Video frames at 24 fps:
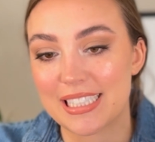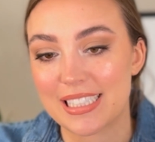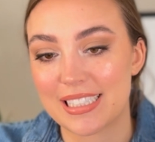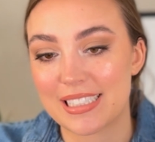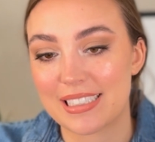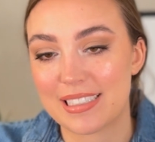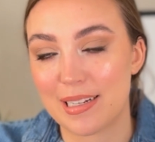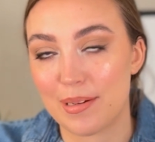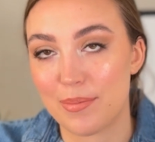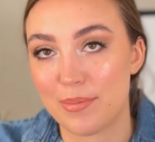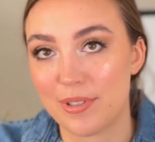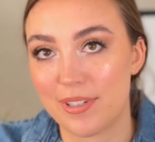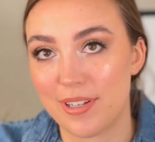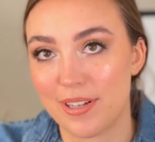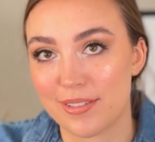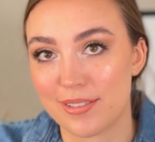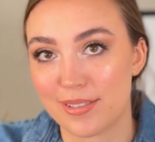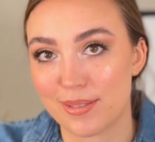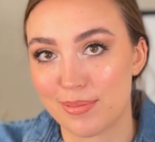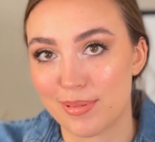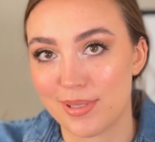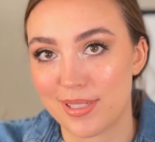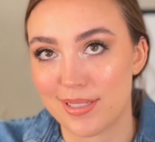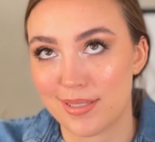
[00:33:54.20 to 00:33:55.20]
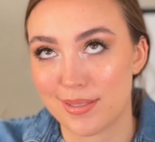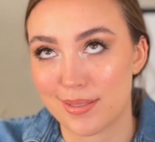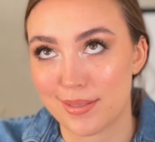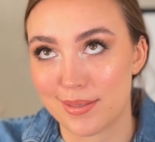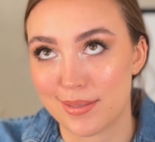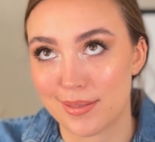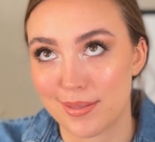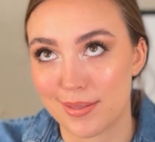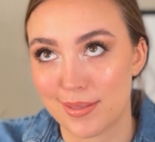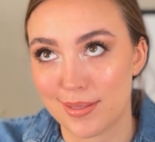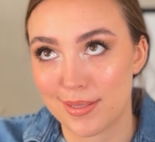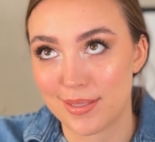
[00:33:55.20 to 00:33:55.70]
couple other
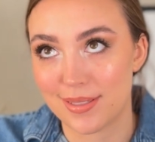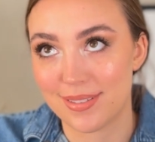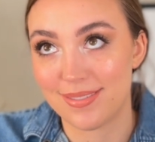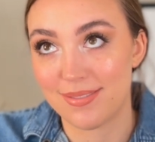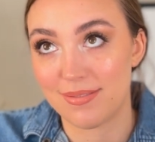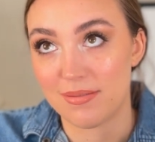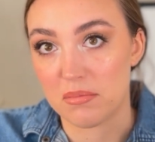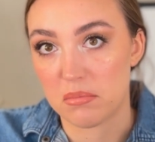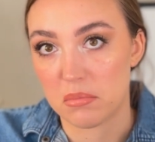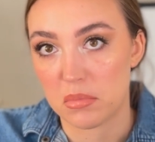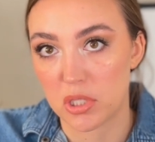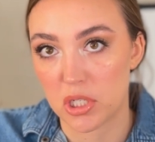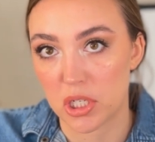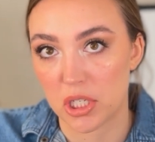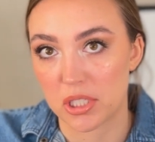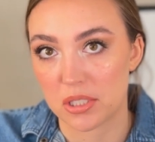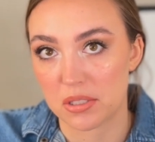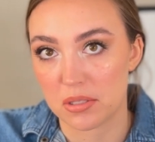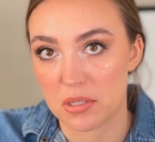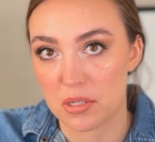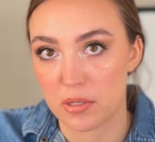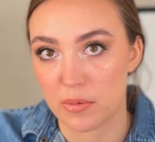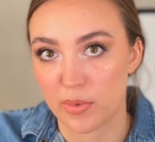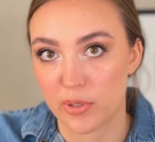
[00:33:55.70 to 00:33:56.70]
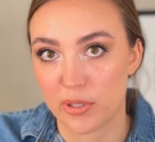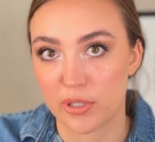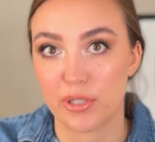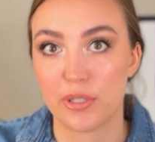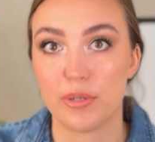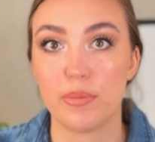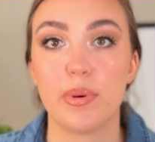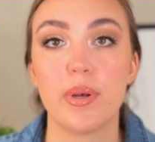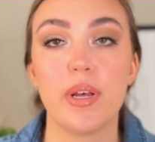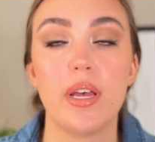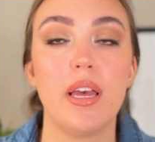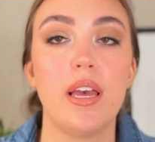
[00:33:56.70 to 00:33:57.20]
places, Tarte, Supergoop,
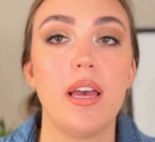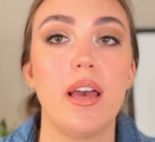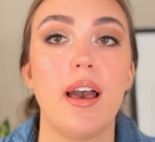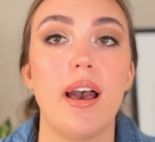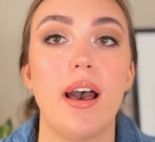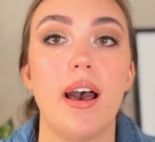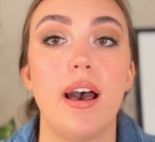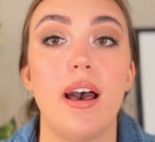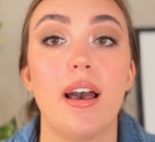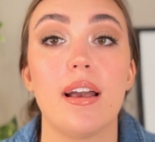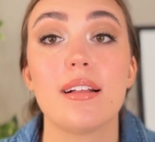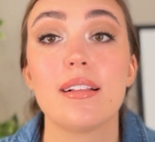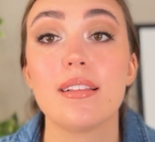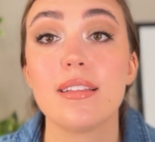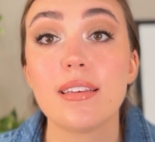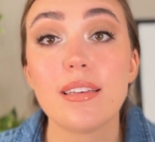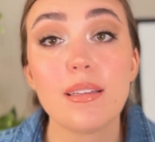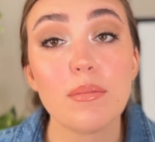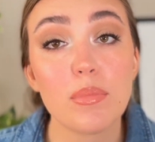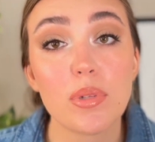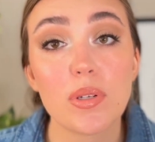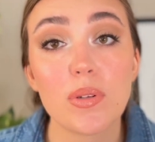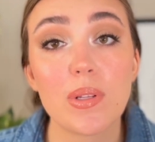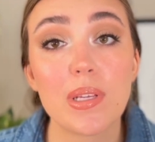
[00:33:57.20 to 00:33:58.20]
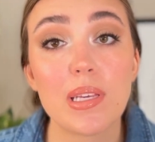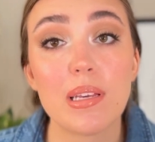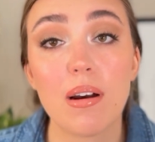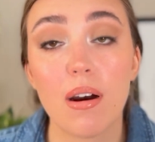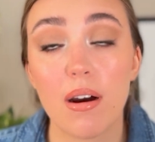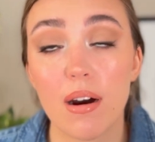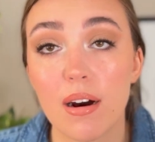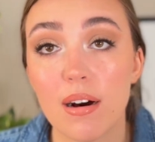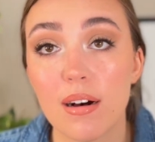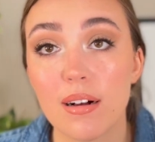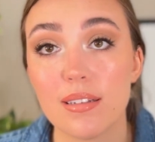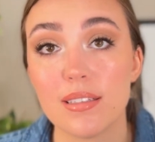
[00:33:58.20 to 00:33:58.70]
Clean Beauty
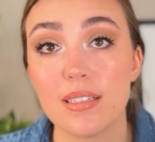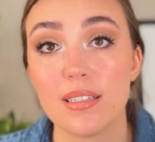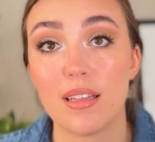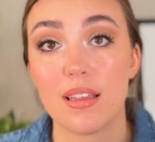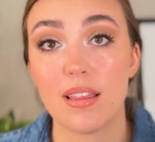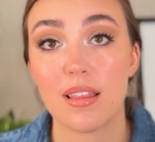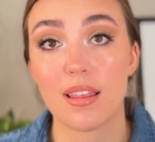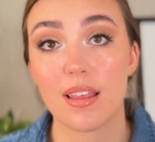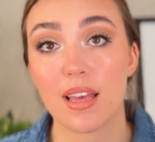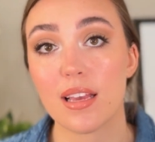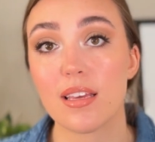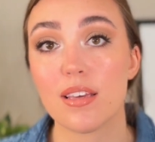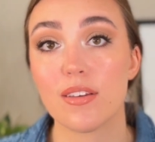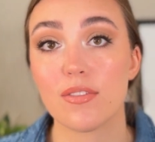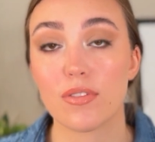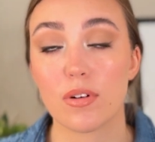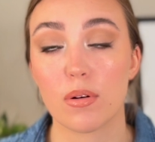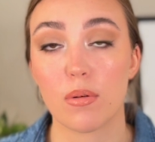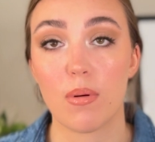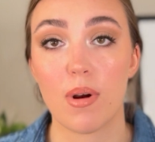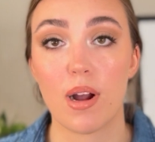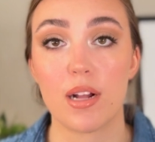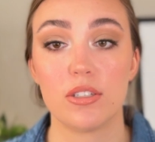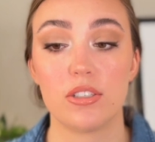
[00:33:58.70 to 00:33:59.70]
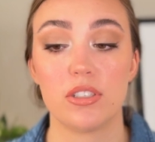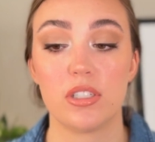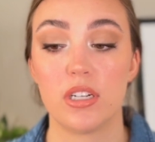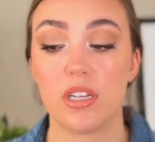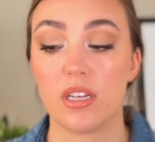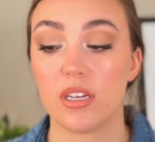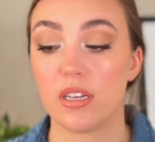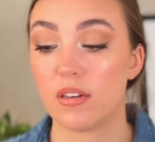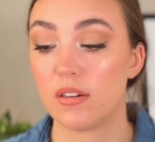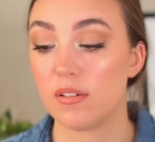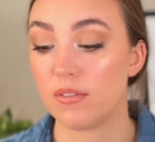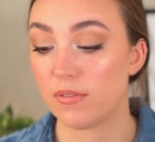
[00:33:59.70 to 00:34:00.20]
haul. Thank you for
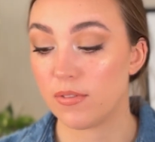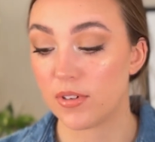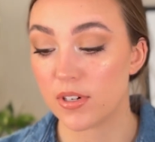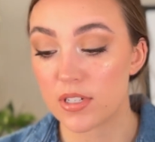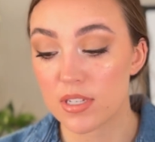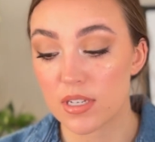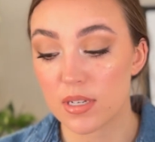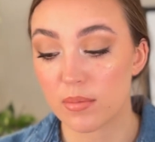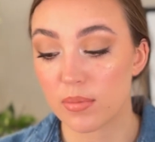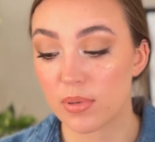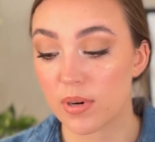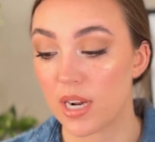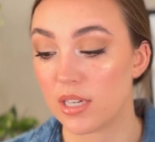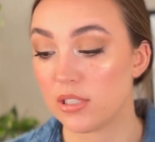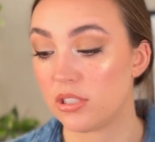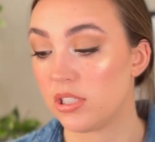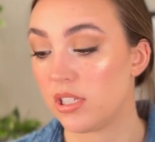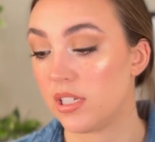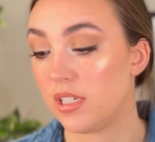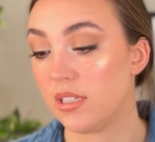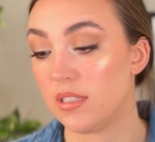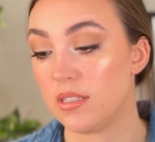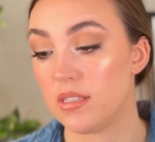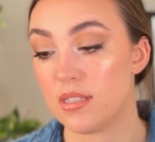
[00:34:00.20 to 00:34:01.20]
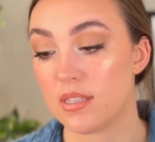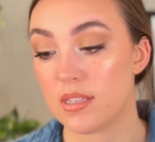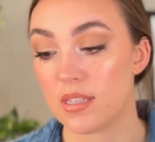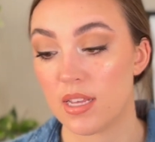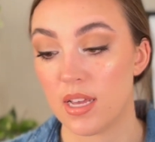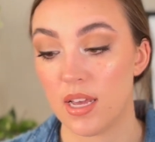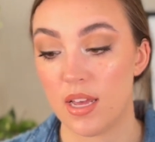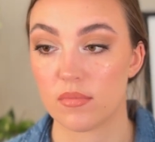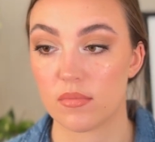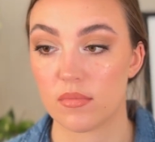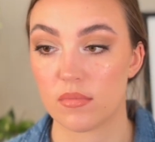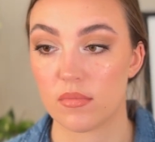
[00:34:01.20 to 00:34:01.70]
watching. First impressions.
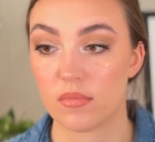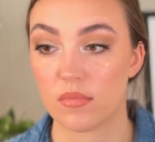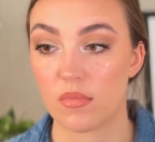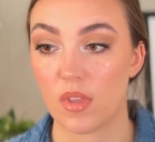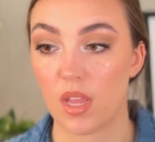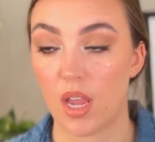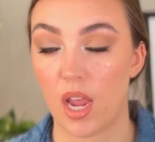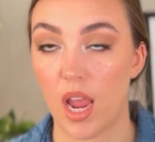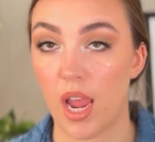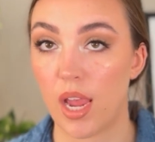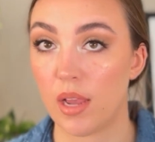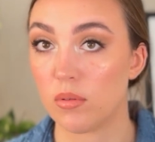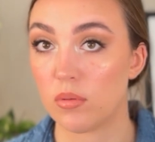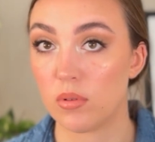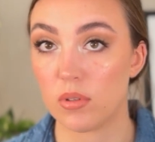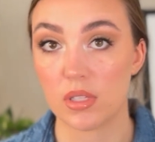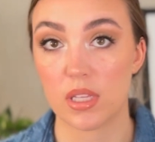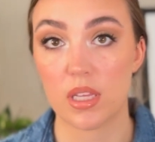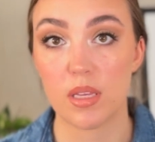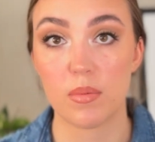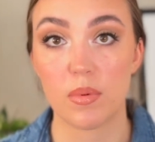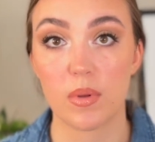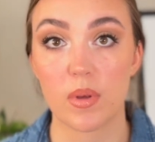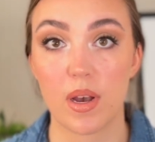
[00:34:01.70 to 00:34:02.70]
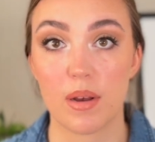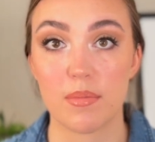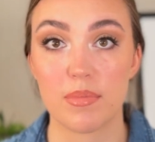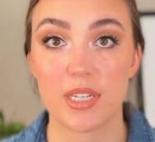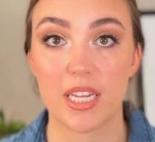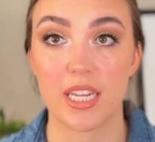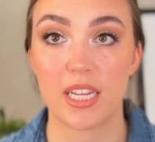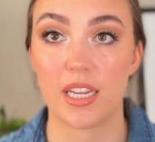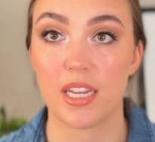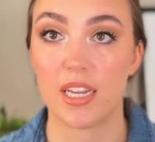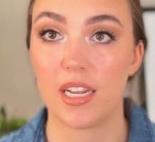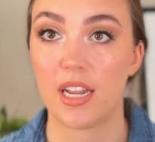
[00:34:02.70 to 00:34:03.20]
I will keep you
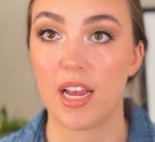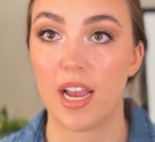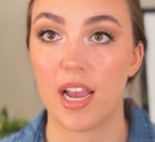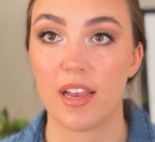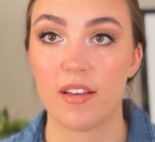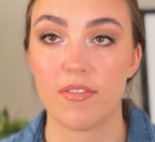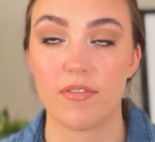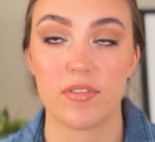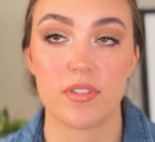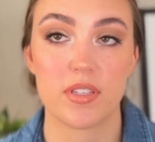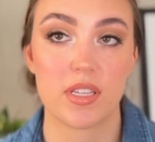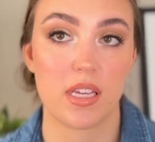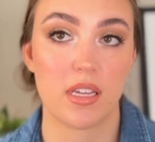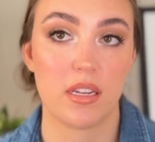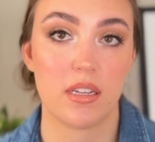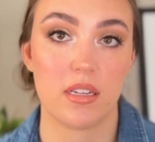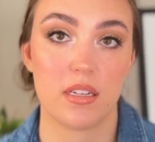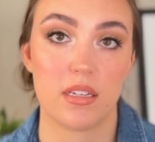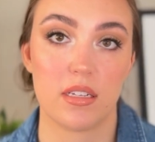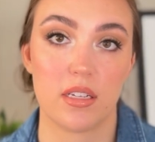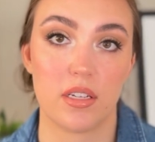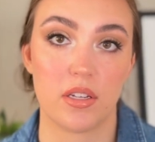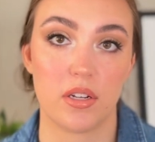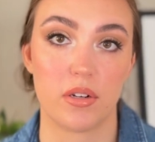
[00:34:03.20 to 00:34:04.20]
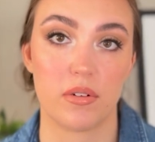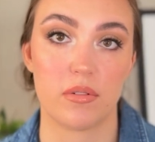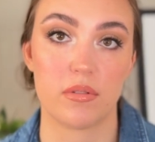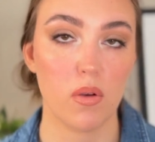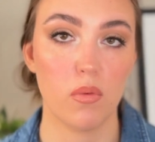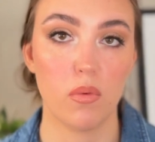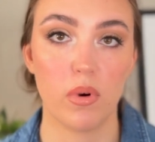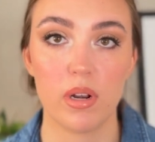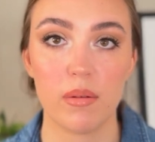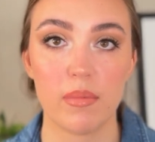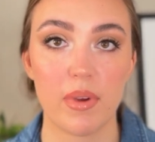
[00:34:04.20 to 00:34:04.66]
updated. I've seen, you know, one of